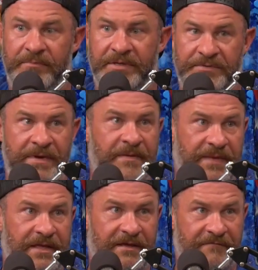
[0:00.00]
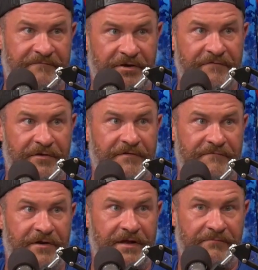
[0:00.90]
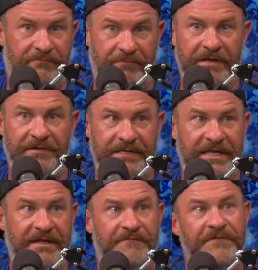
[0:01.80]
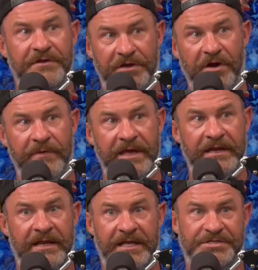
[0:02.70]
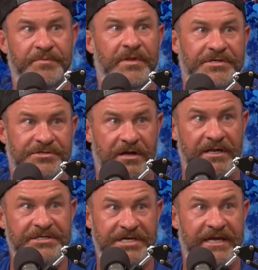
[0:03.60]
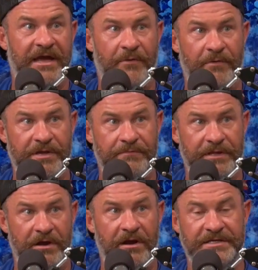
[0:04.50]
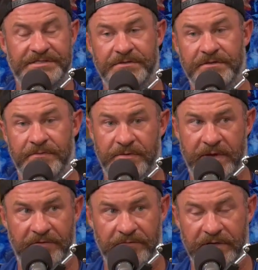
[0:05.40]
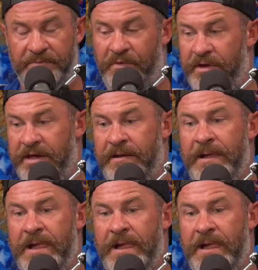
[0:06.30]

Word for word: But there might be a very, mm-hmm. very, very real need for you to go and get your blood drawn and check out where you really are. Because you, you, made a really good point.